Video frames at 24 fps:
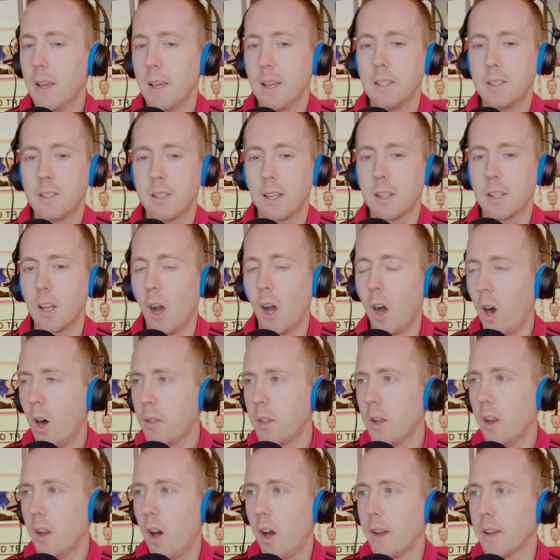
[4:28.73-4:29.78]
He said, are
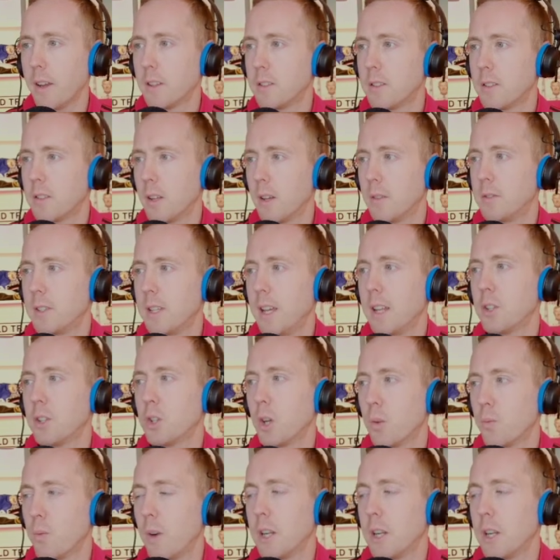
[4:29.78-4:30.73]
the likes of Sancho,